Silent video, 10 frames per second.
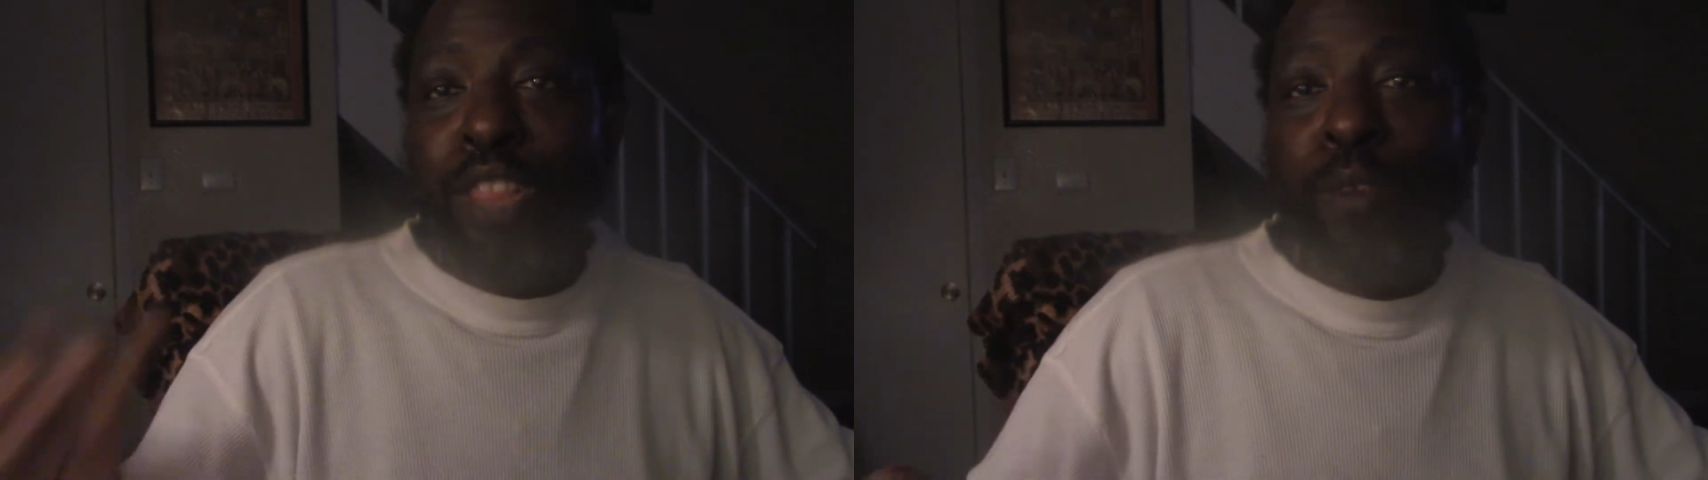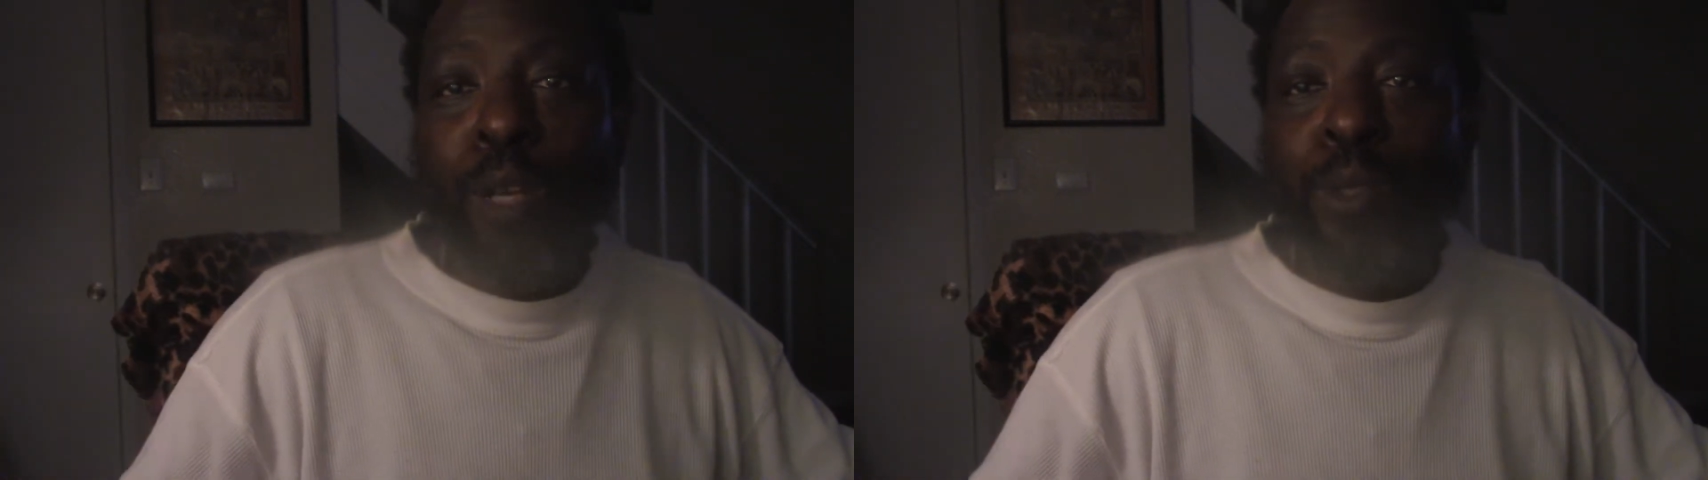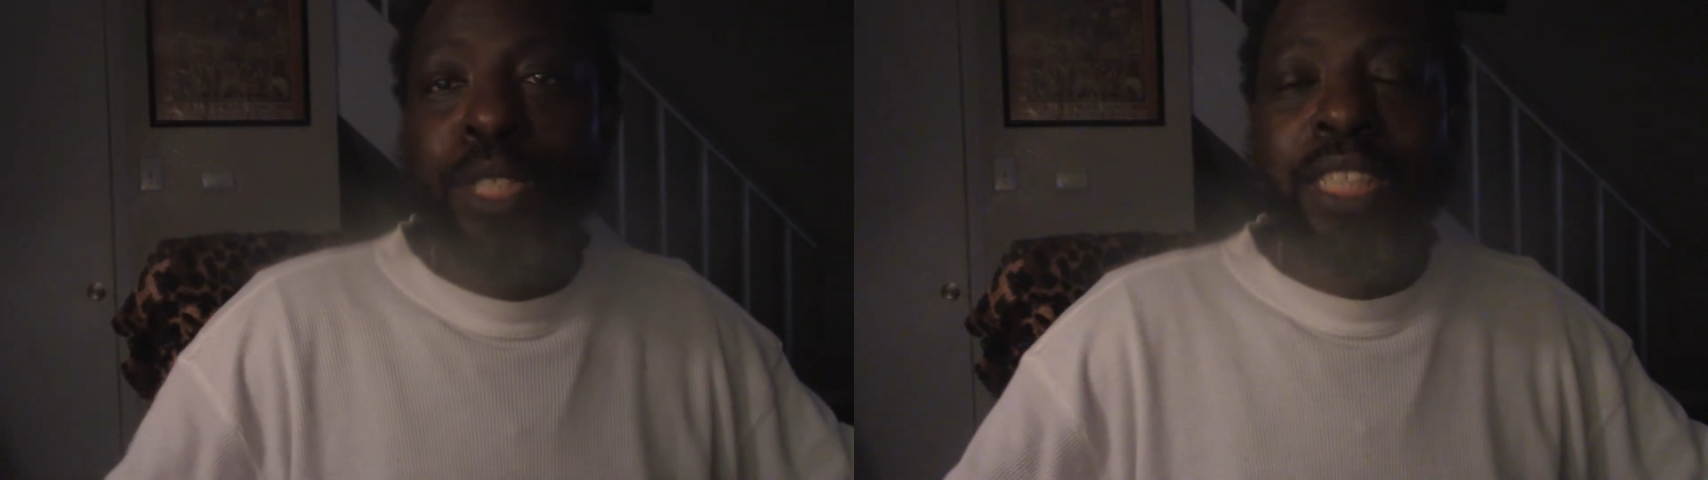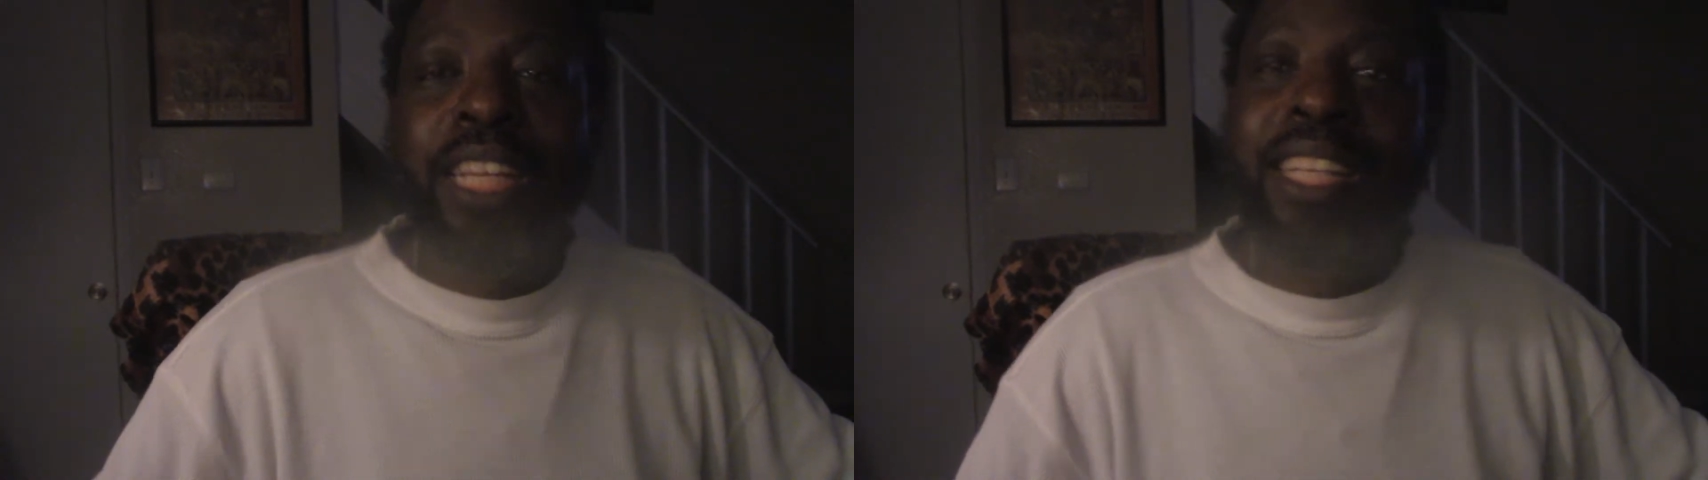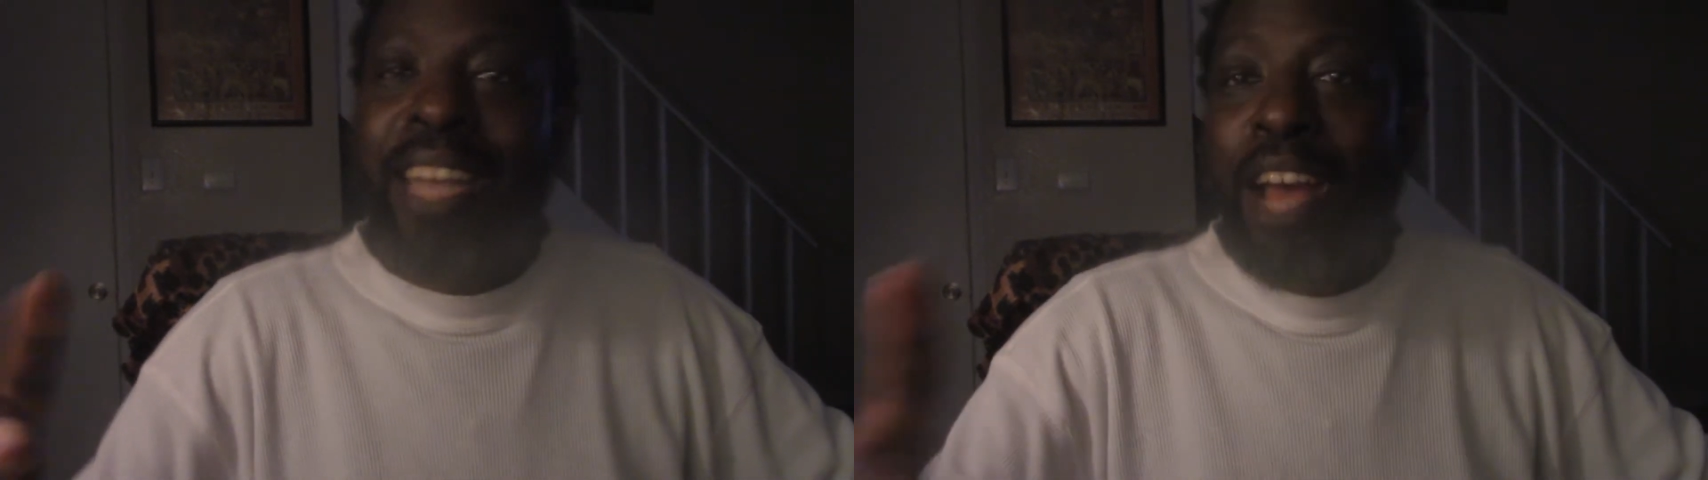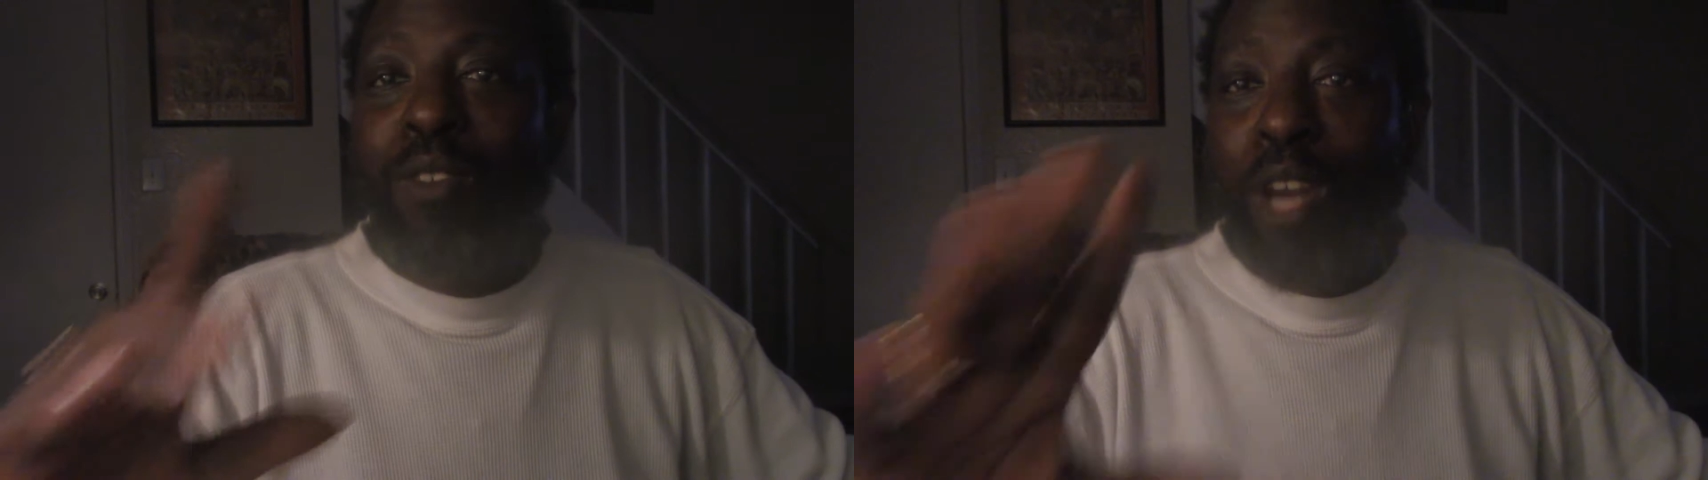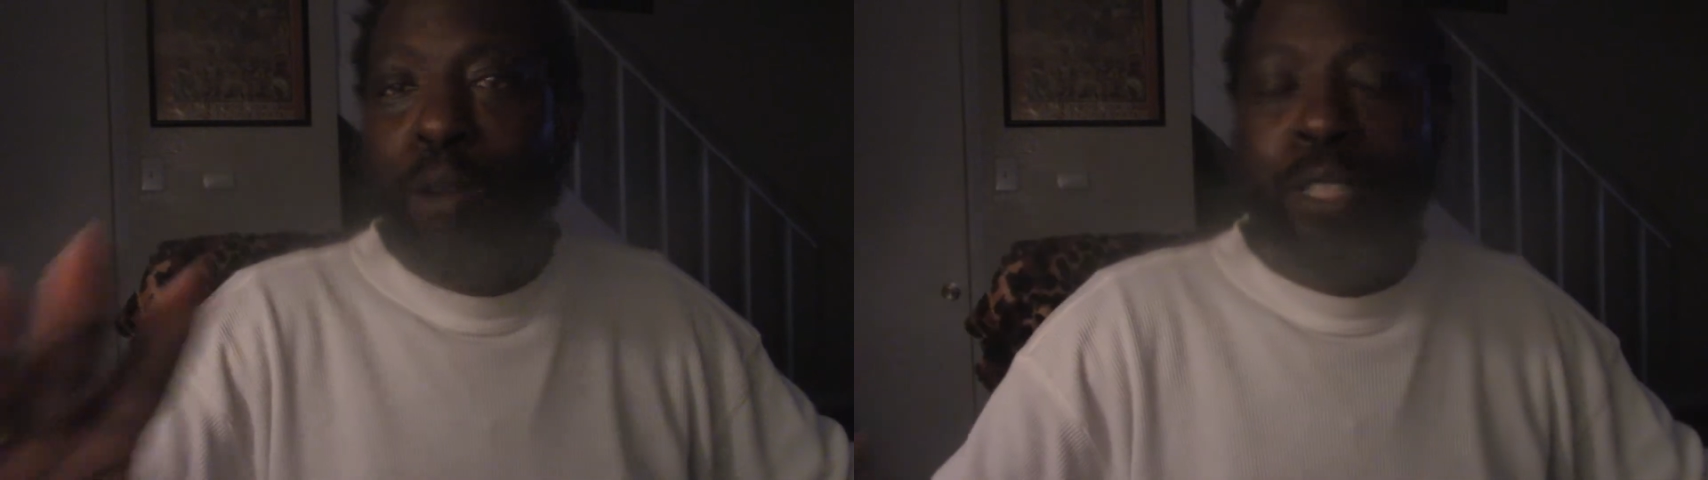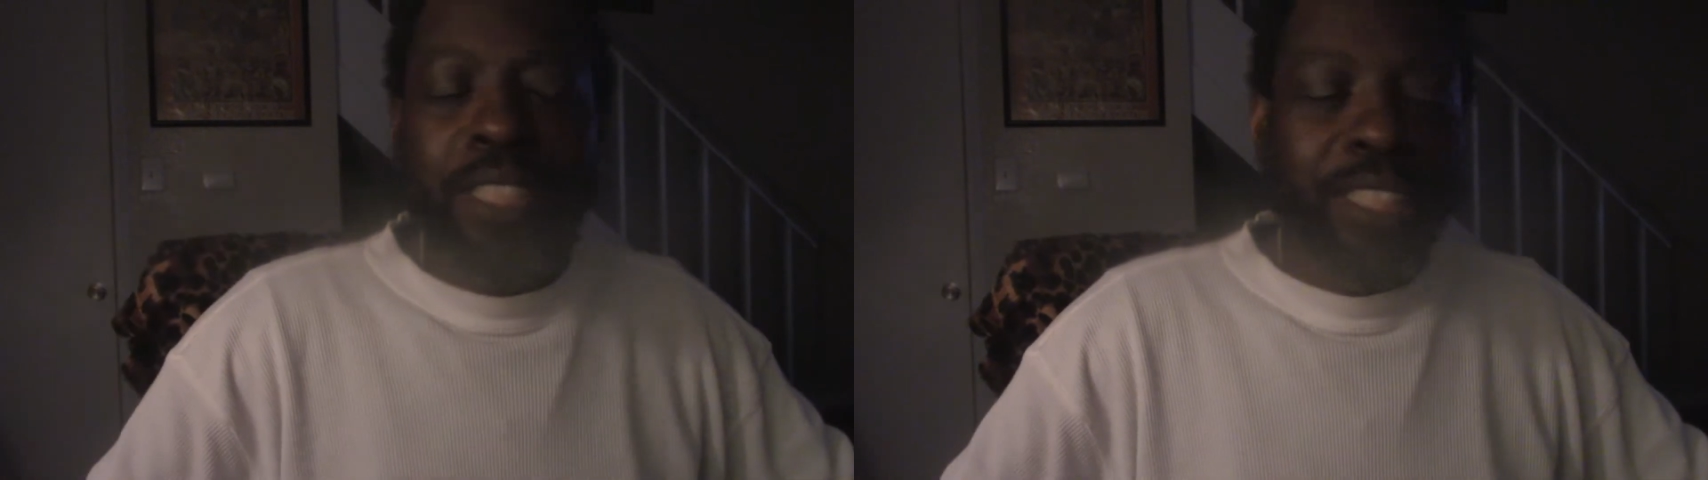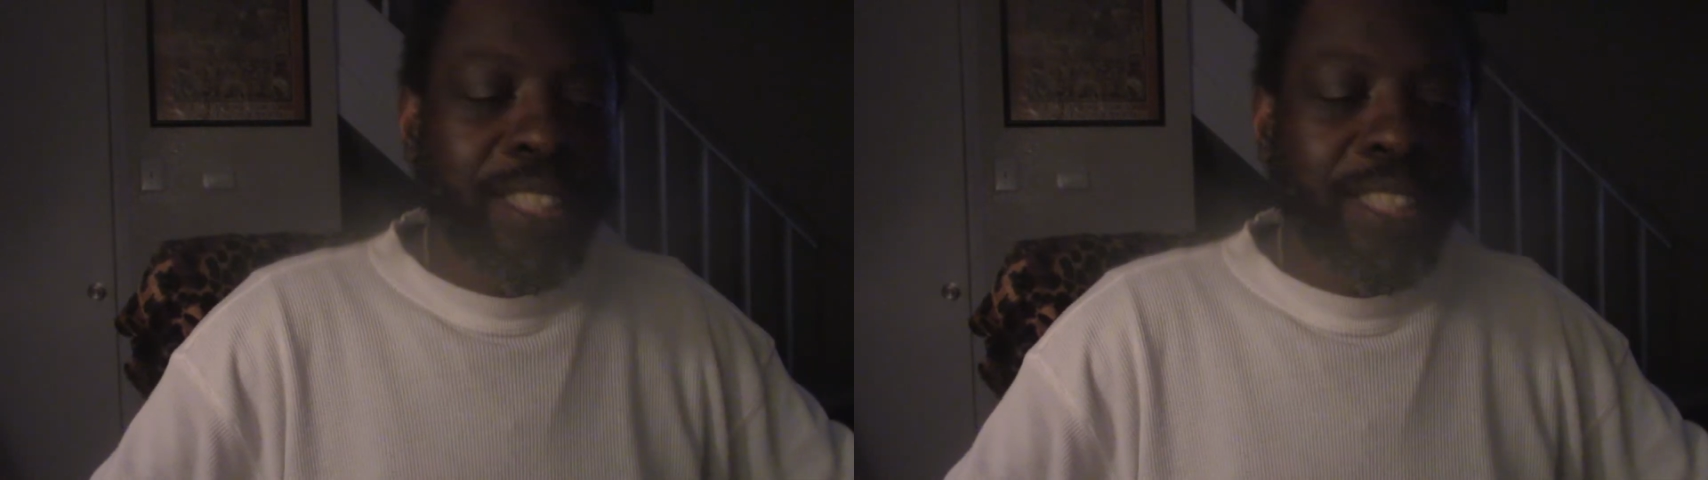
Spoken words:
throat. Now notice,